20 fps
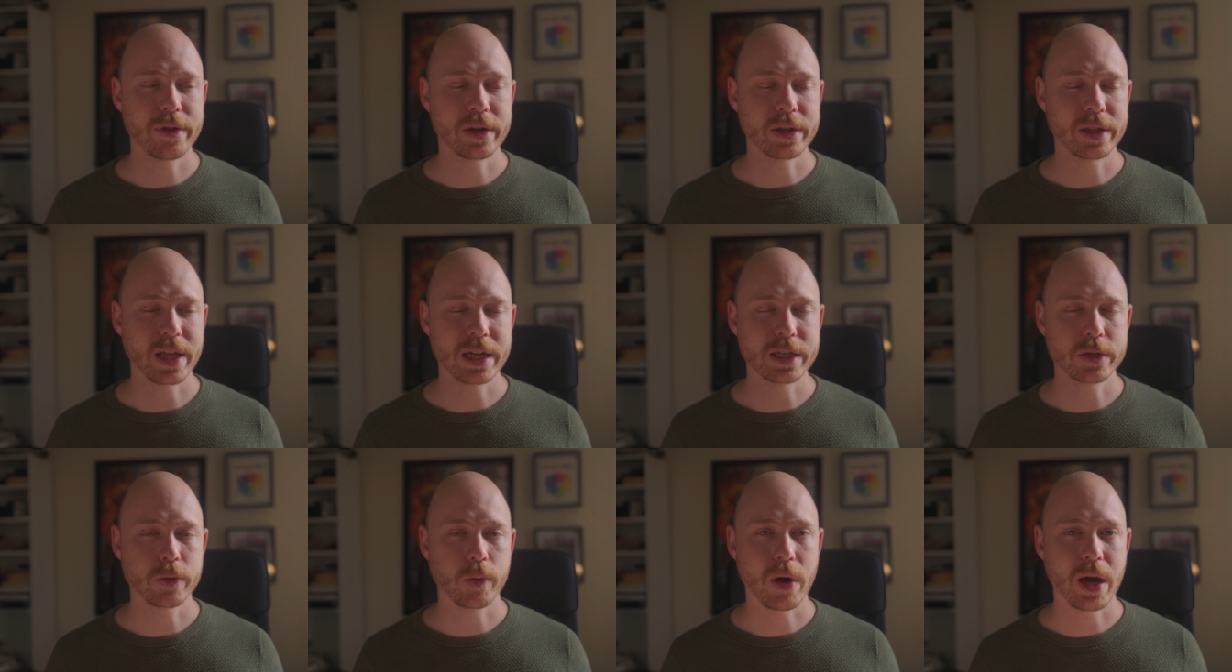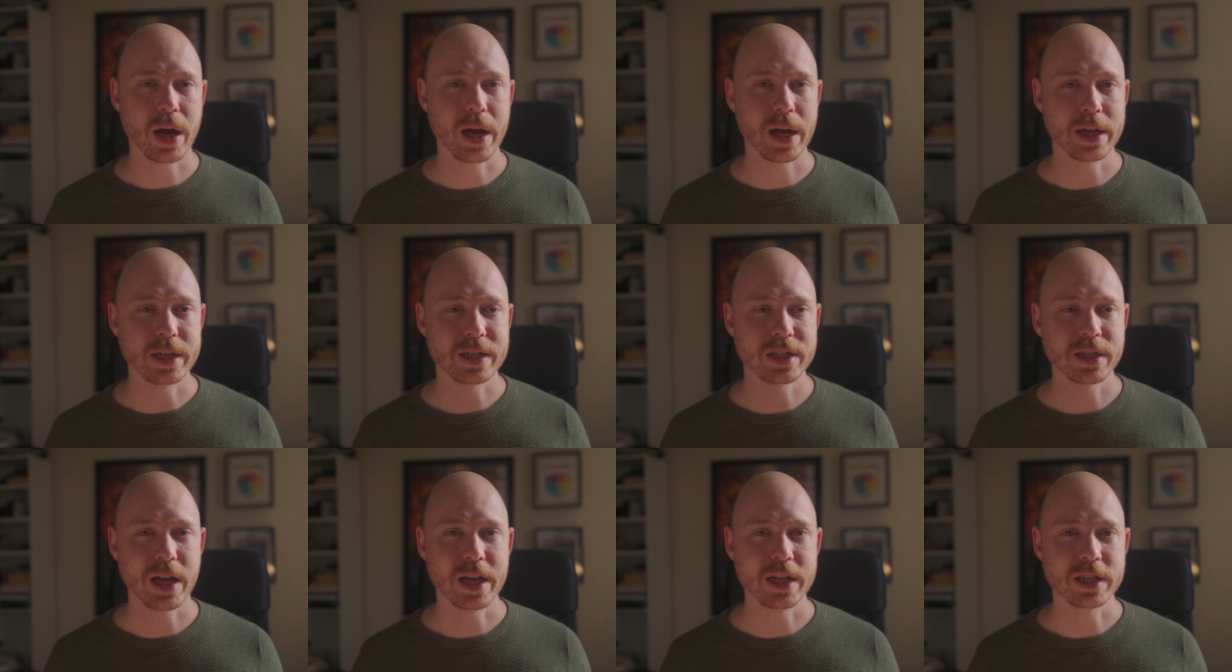I think that's why
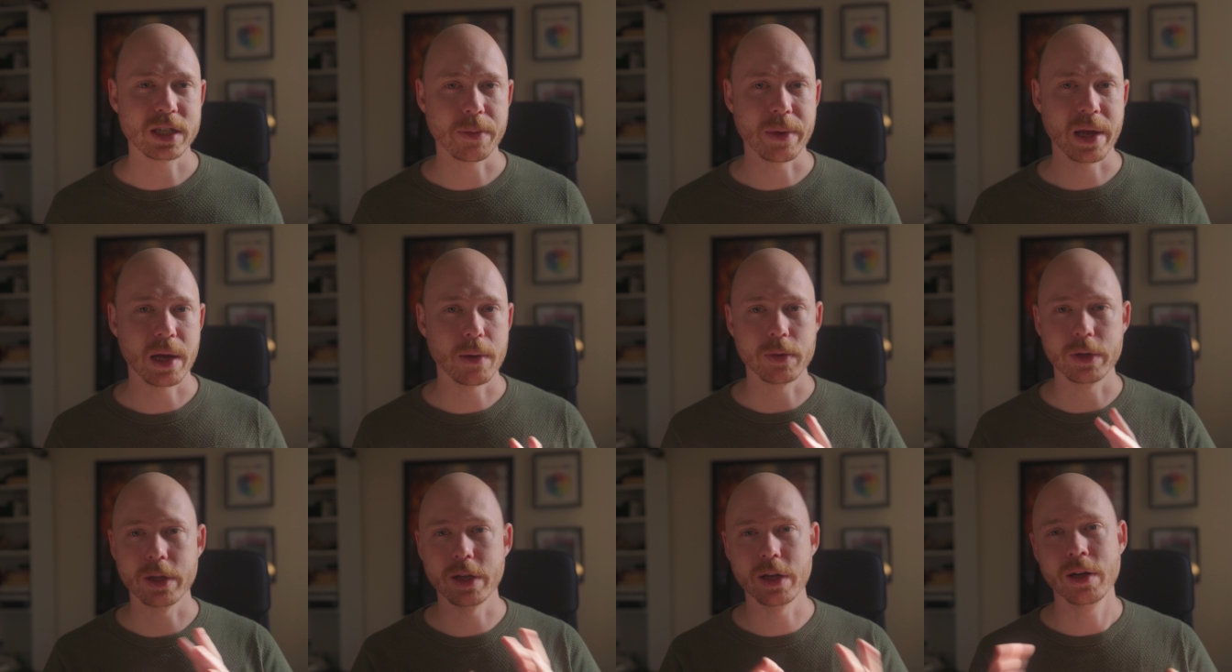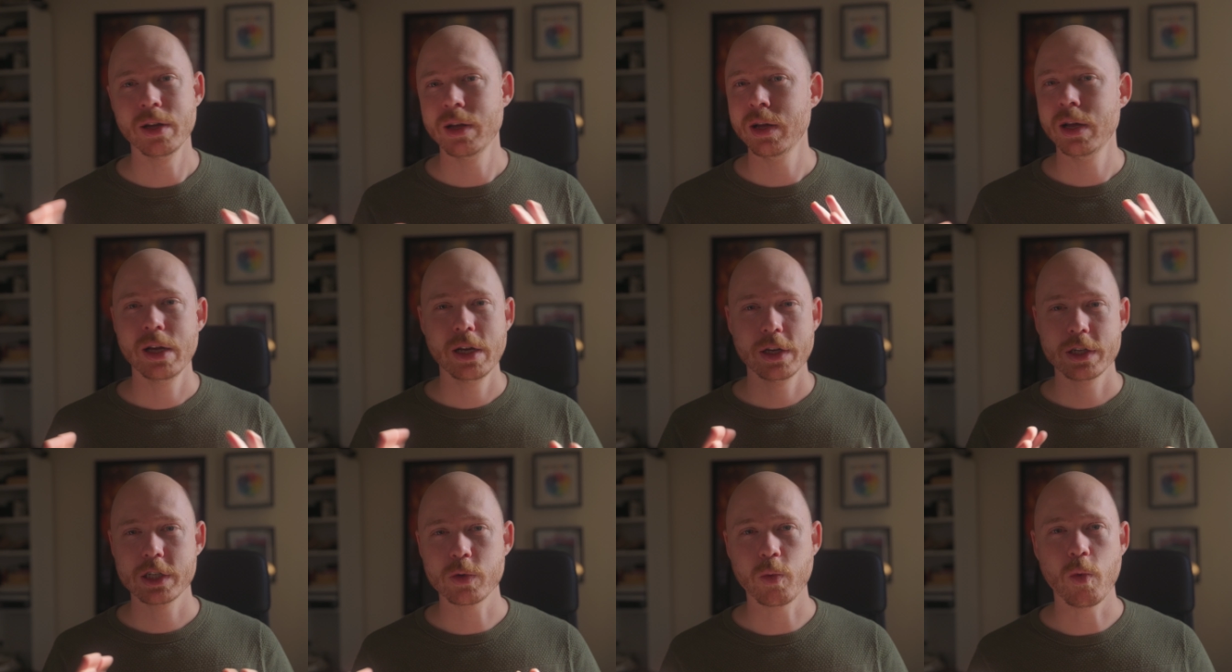it's nice to be able to
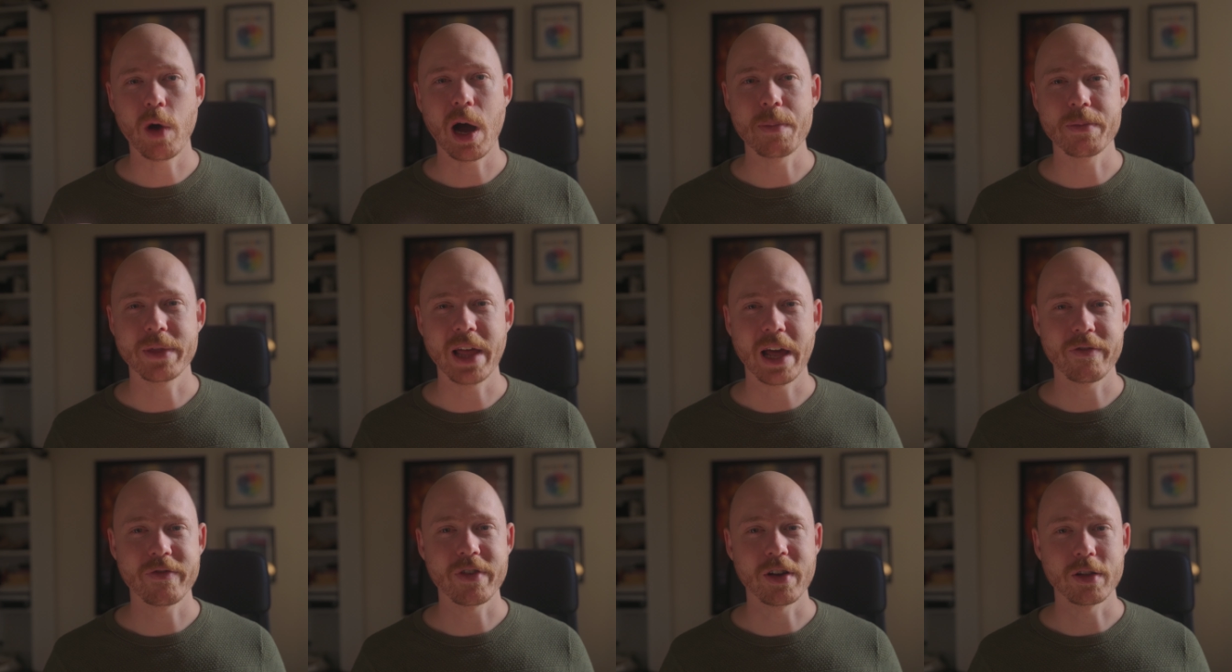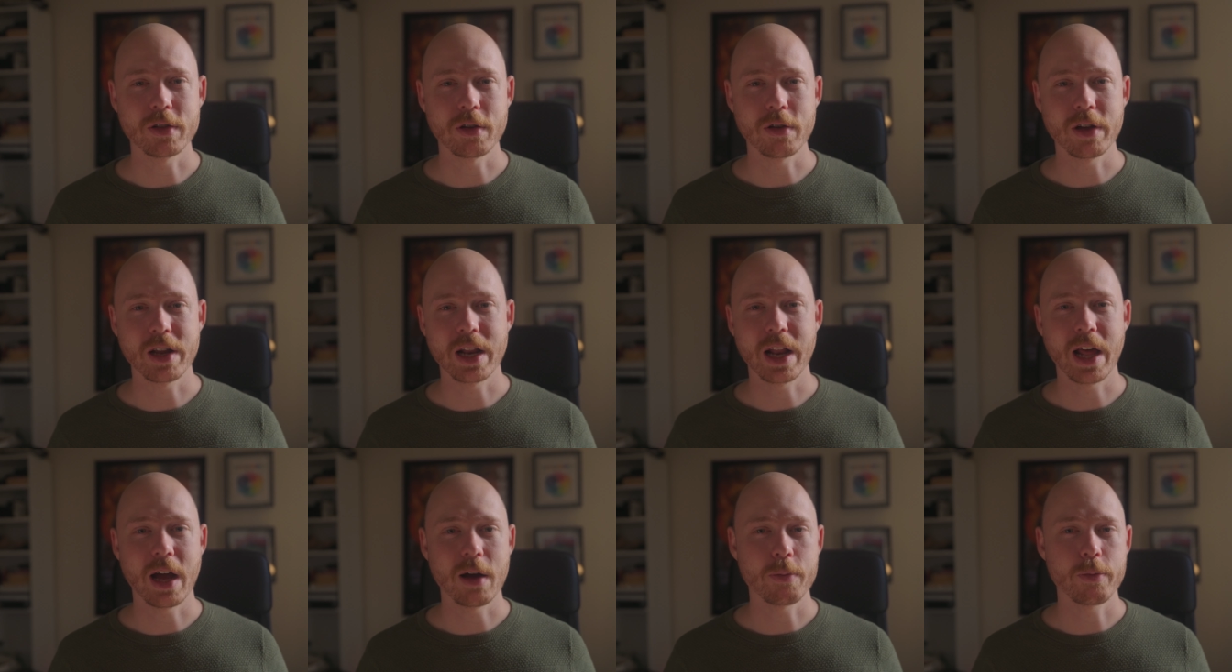swap that filter
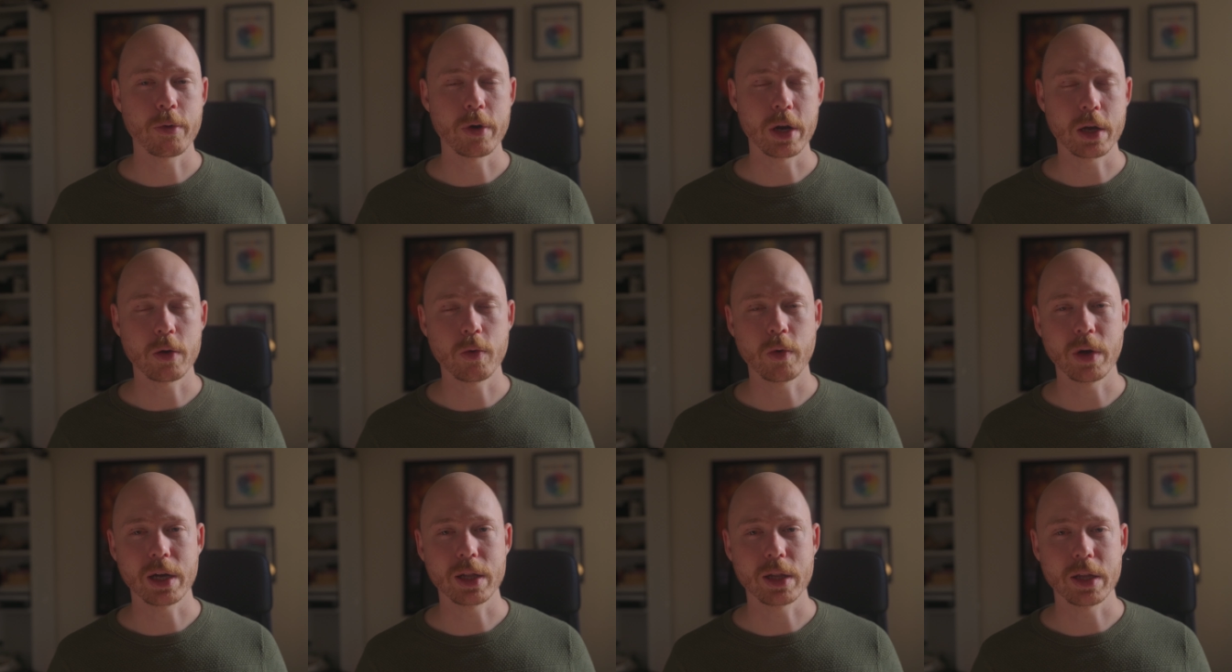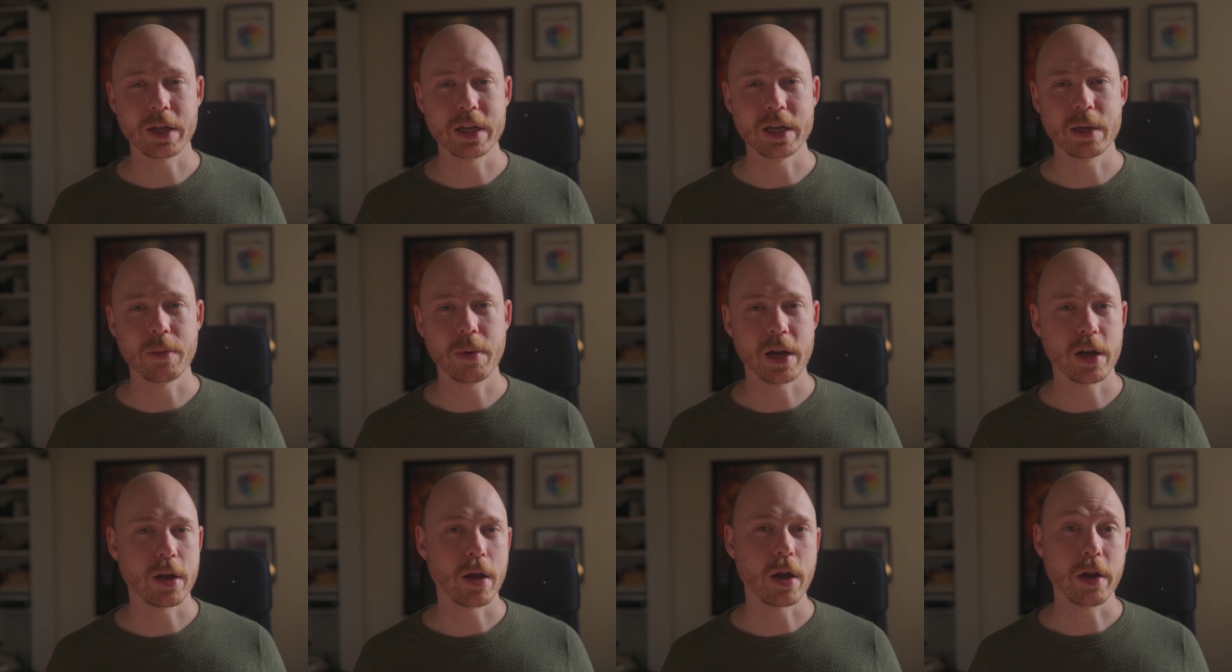in and out pretty quickly
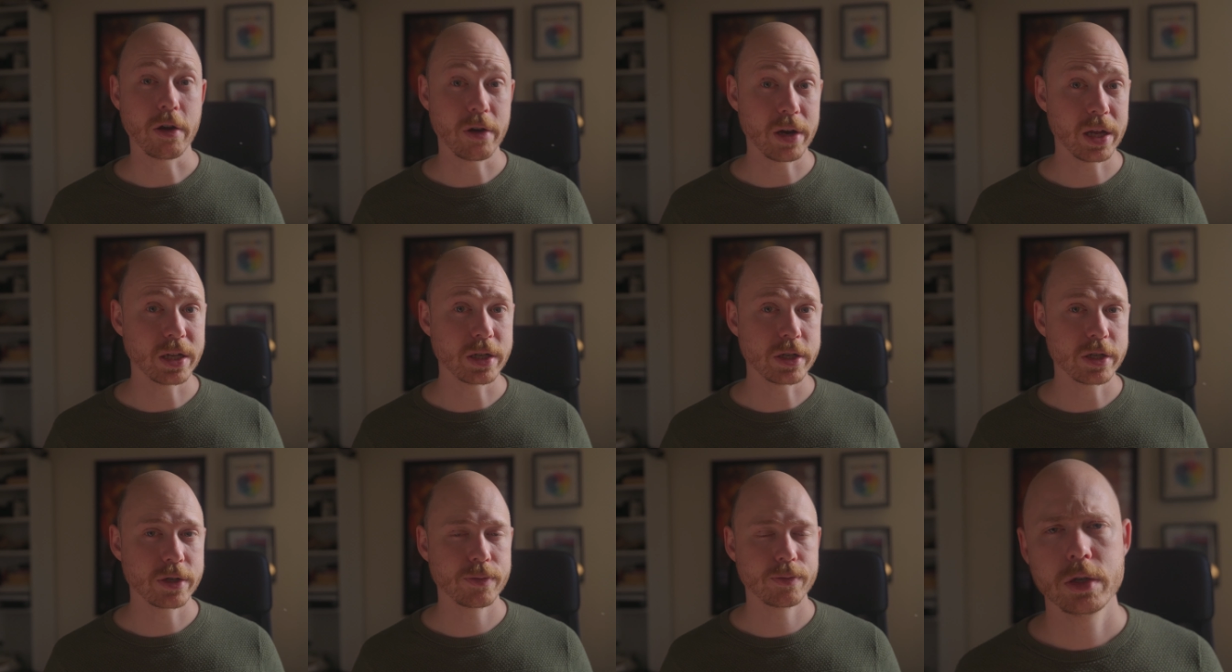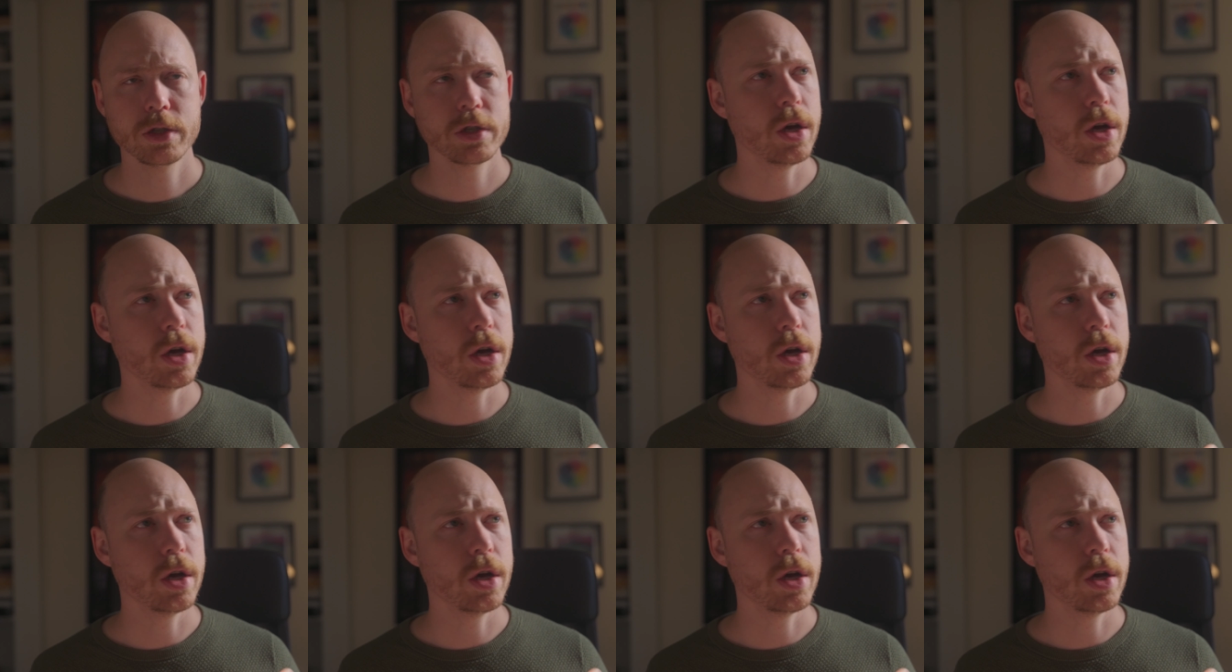depending on your needs.